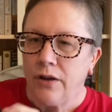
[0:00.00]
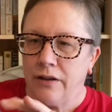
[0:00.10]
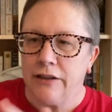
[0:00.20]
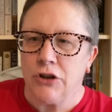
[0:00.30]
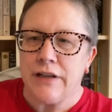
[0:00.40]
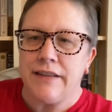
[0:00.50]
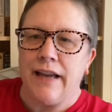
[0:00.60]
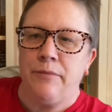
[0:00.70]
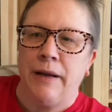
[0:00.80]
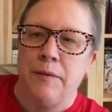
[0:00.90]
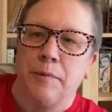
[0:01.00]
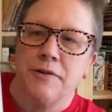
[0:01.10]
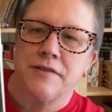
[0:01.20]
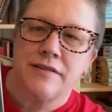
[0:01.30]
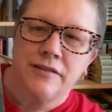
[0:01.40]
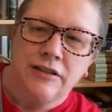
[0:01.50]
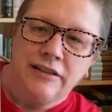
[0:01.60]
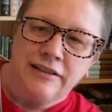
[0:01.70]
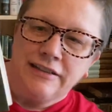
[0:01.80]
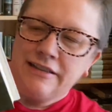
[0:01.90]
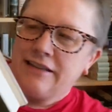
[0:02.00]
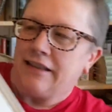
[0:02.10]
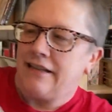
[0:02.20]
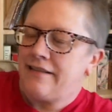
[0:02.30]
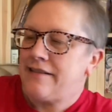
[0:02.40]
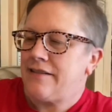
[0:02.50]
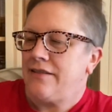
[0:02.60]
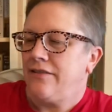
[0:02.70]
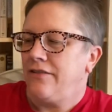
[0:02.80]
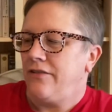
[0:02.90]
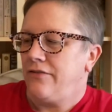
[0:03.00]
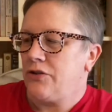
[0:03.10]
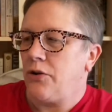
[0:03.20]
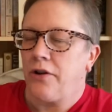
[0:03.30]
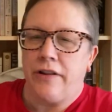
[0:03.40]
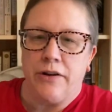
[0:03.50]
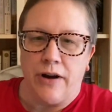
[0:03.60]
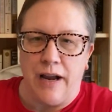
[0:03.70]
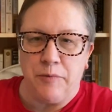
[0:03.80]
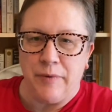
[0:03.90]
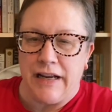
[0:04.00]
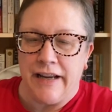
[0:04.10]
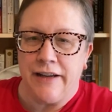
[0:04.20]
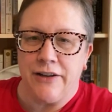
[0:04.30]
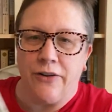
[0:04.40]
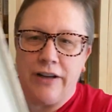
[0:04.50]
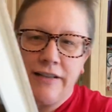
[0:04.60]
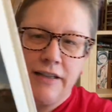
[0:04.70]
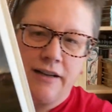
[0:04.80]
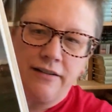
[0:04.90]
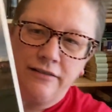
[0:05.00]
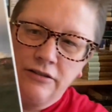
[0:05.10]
and look at the end papers. This totally grabbed me. I had no idea.